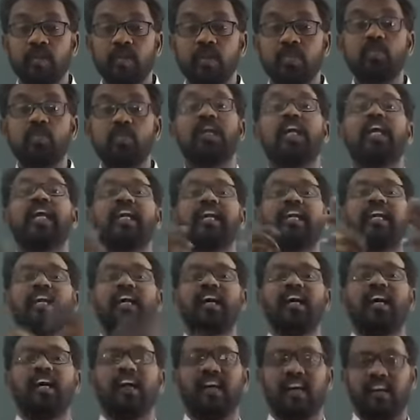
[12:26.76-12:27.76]

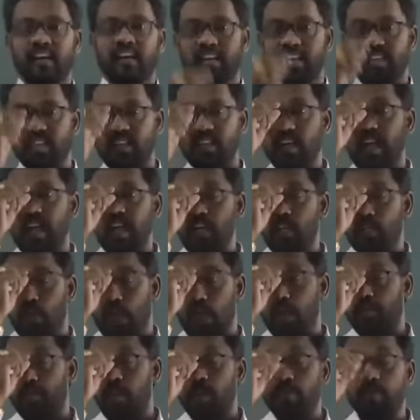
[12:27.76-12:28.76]
cylinder,
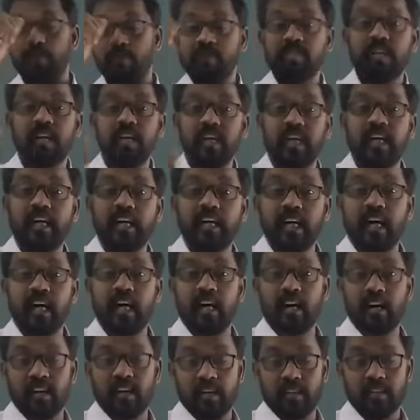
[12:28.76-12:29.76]
shape of a
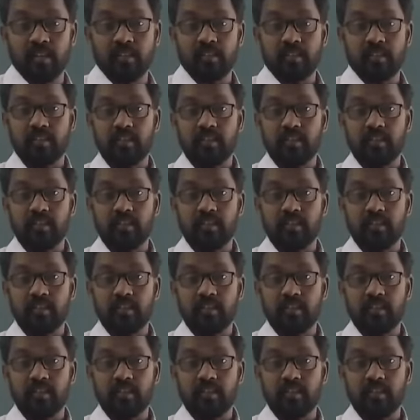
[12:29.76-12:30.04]
cylinder.